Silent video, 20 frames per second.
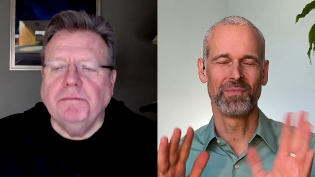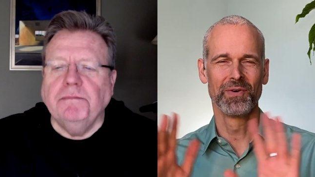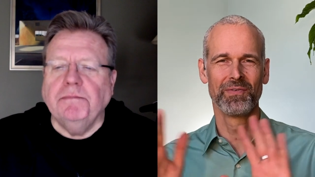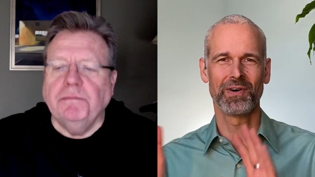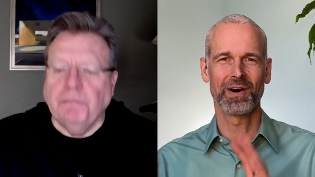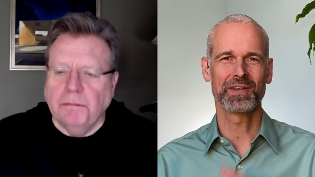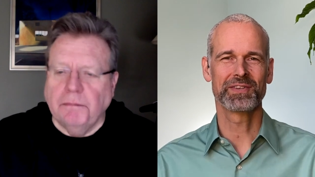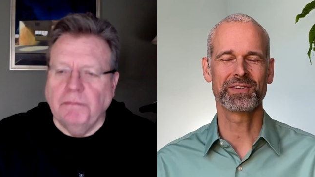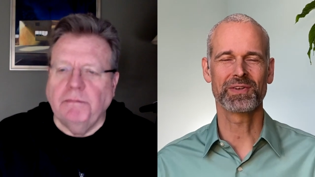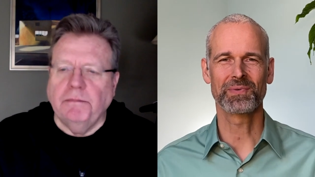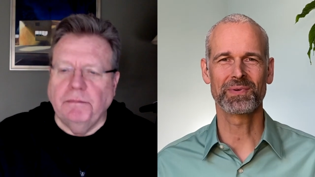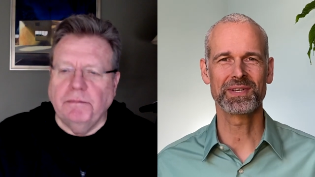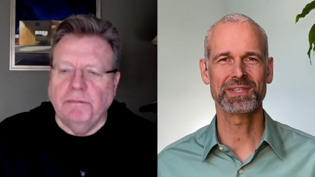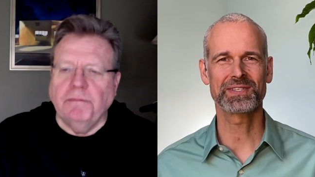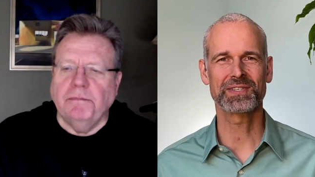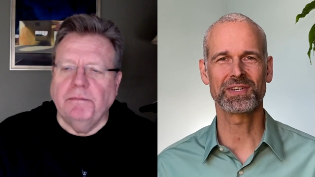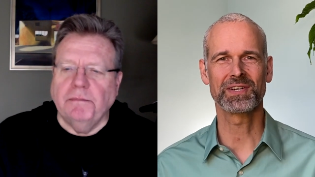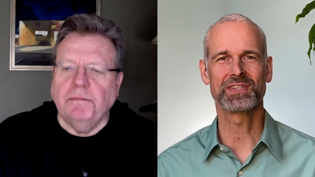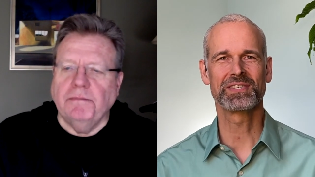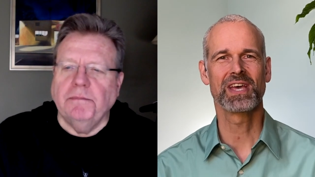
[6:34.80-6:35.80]
Speaker 1: to move on to your
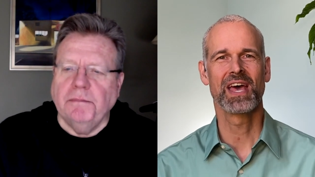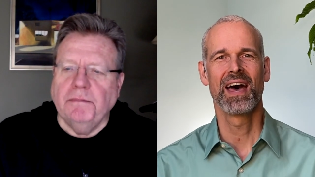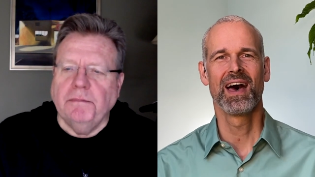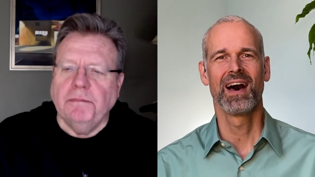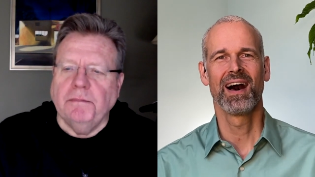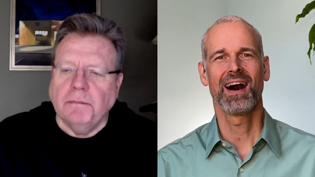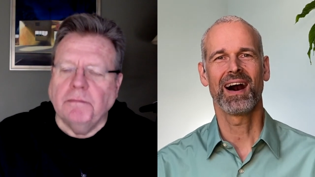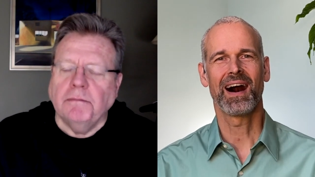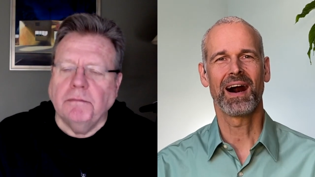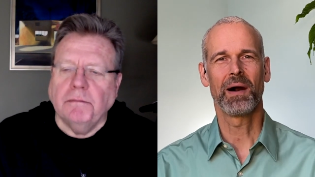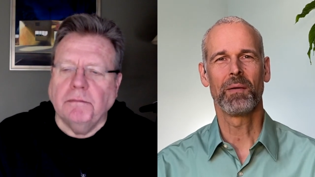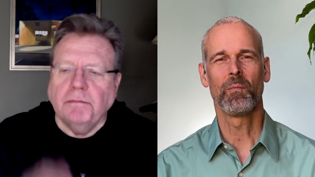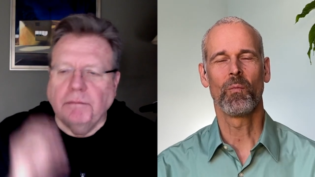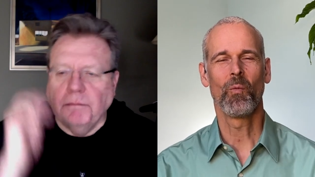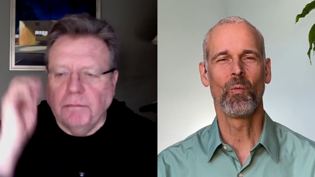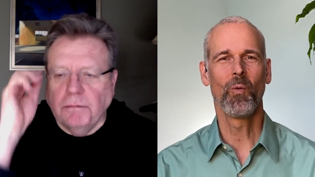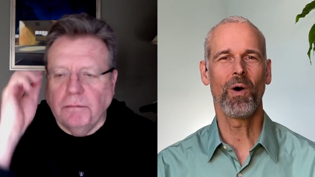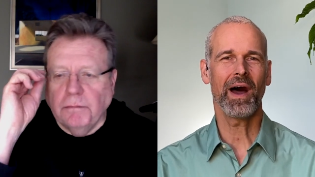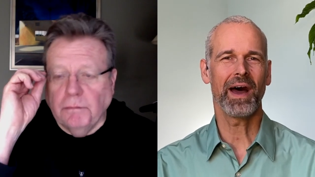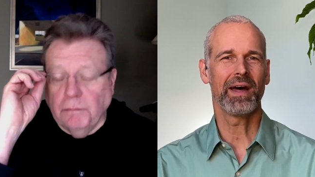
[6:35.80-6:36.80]
research.
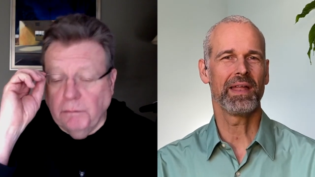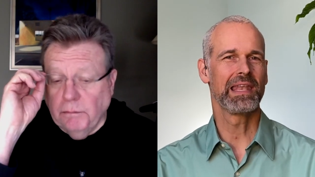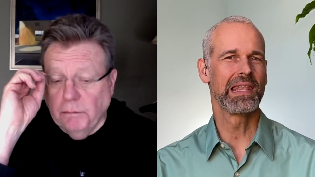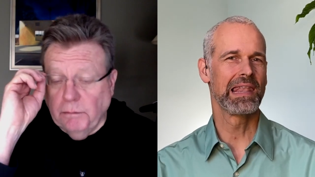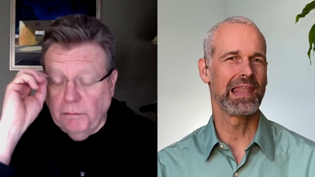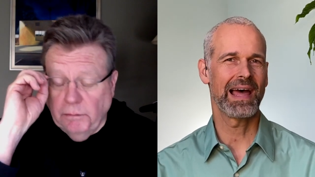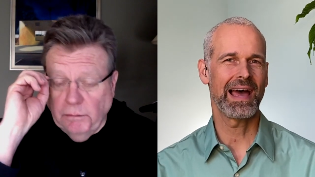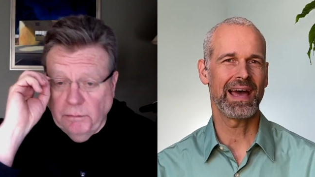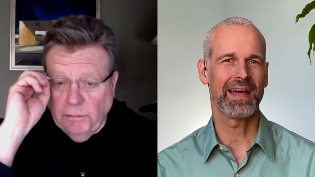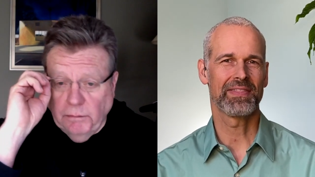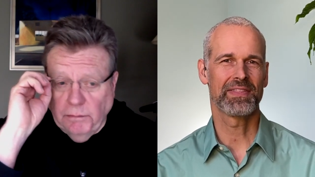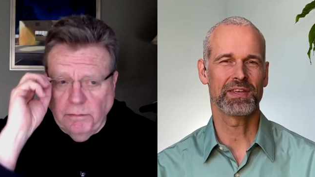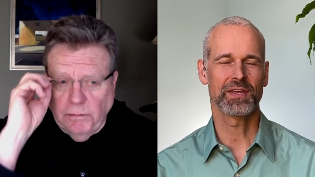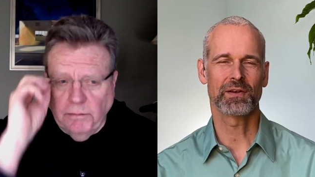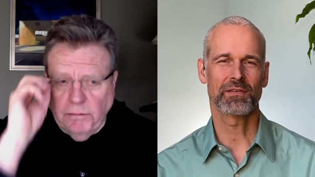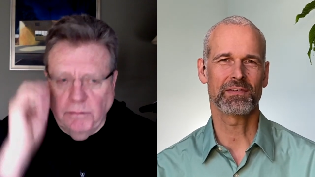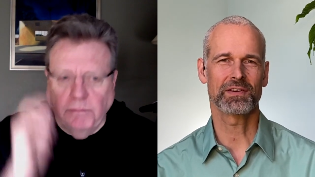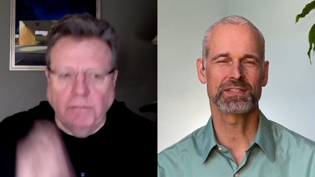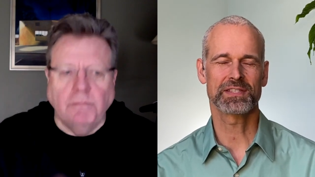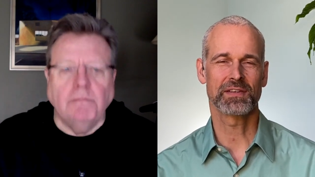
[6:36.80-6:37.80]
Um, what led
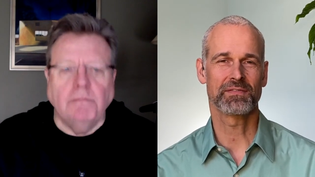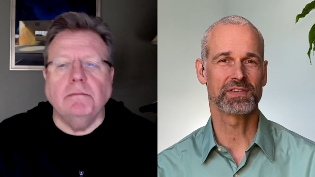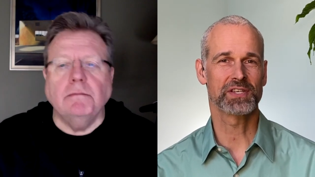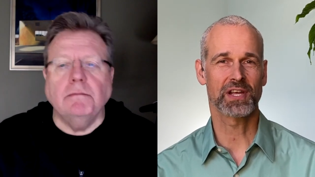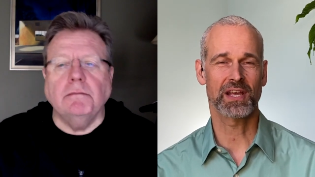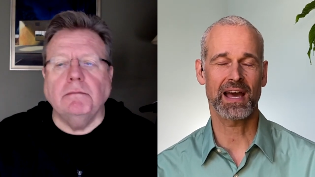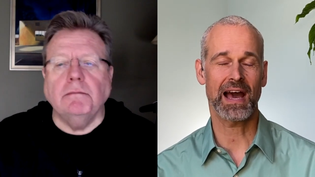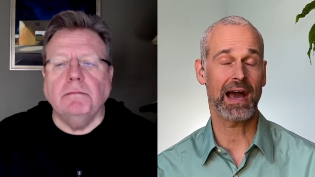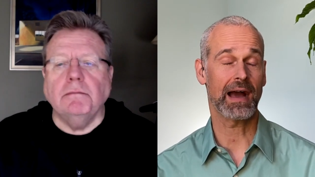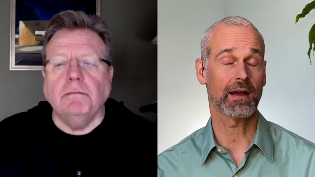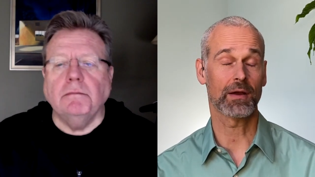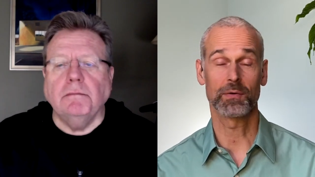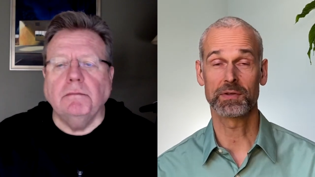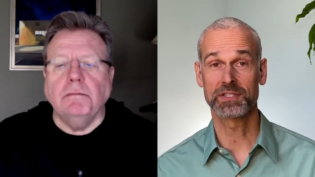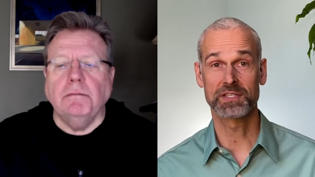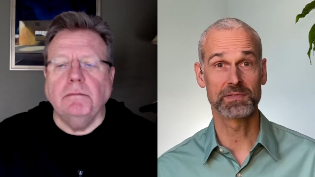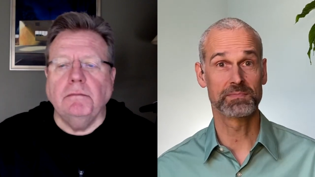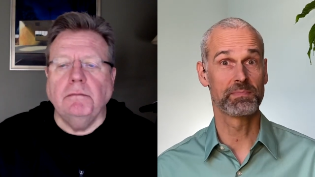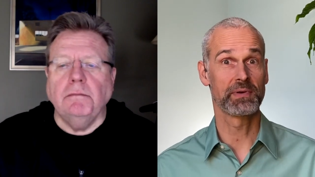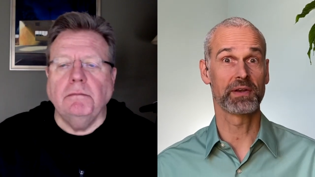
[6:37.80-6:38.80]
the University of Chicago,
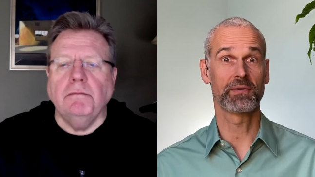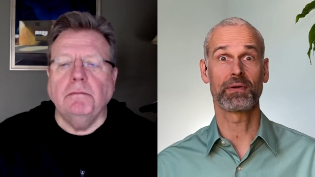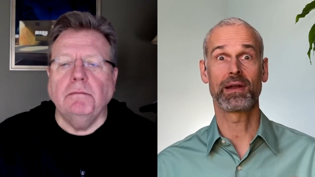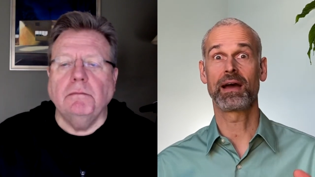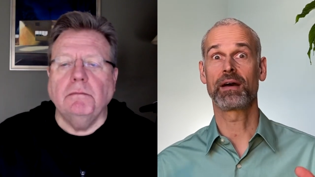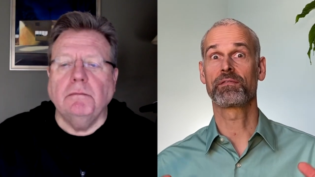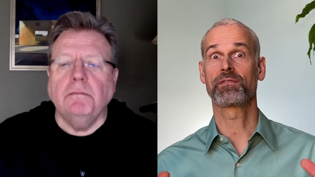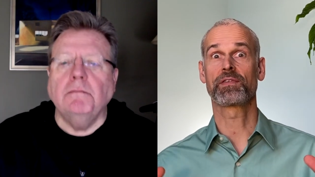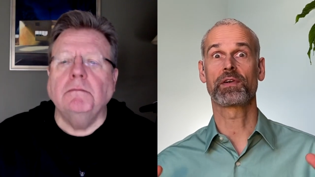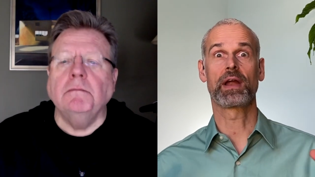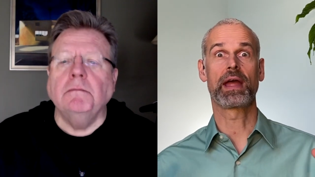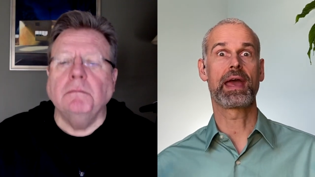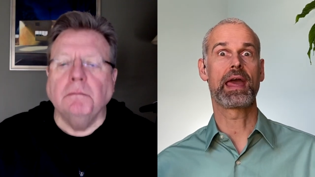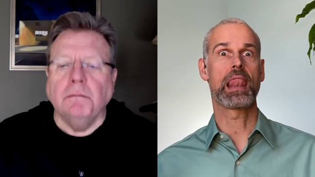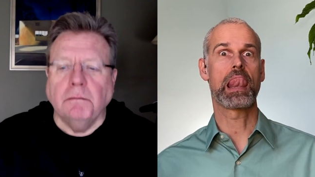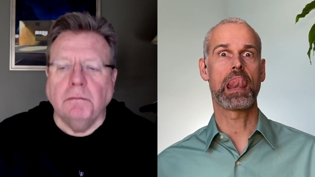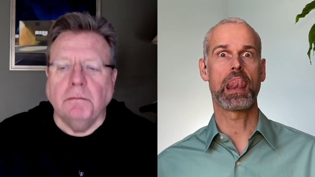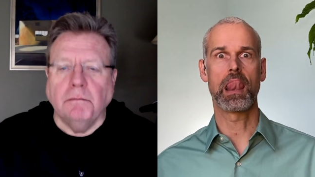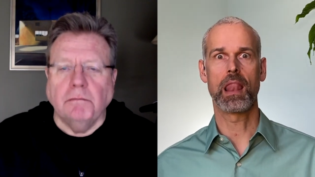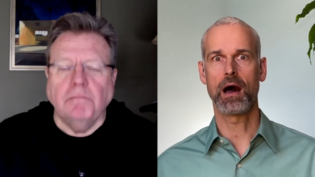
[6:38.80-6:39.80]
which has been around for
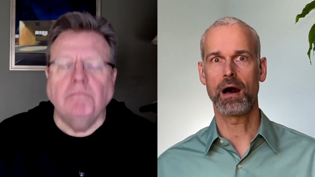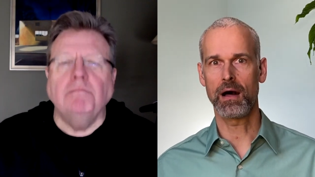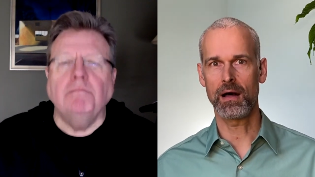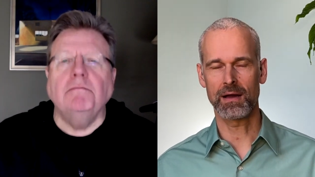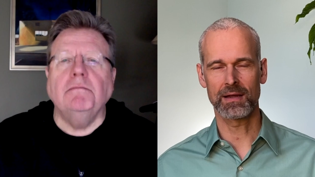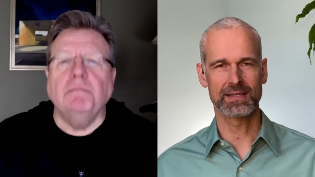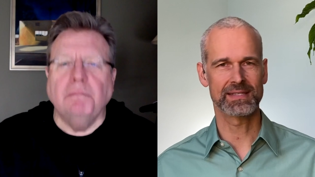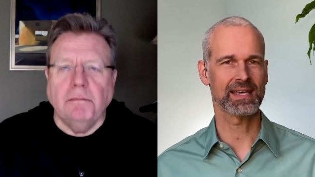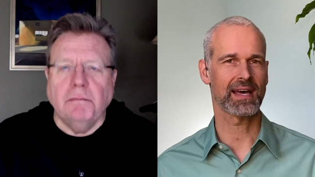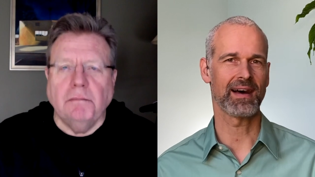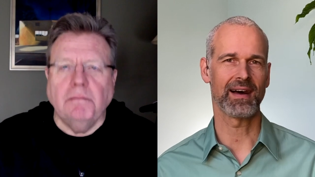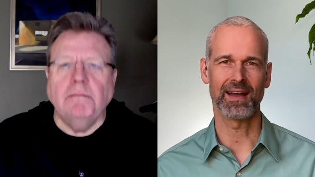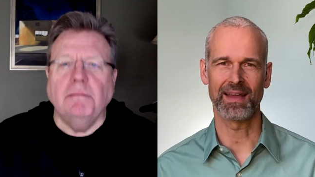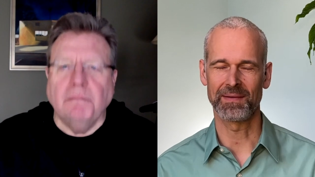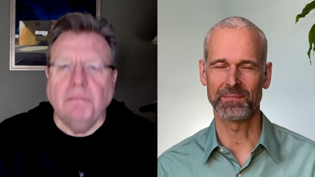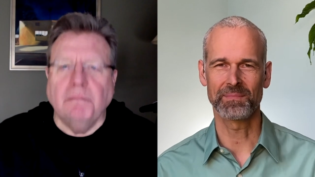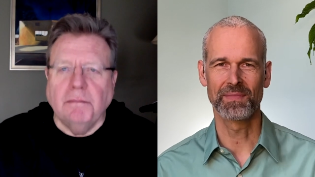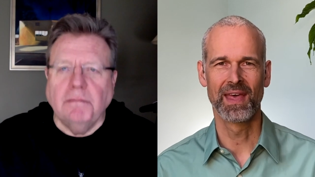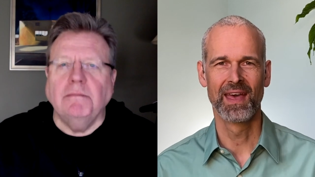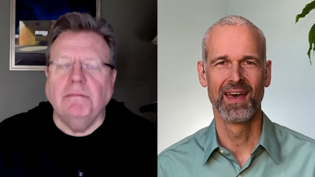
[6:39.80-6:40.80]
a long
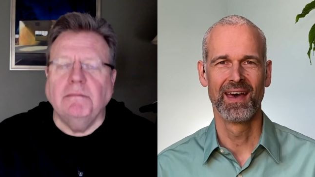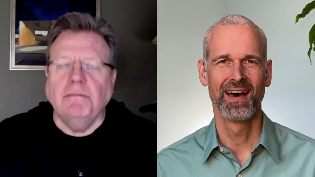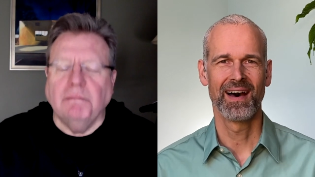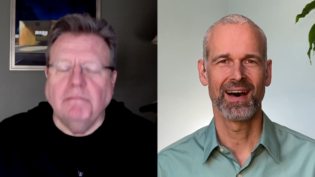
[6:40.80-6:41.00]
time,